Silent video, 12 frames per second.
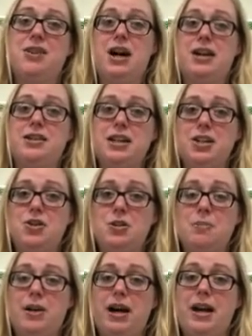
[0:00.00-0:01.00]

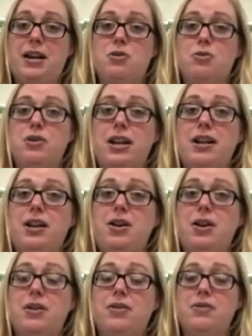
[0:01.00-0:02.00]
connotation by
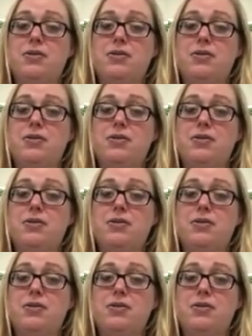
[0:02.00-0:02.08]
creating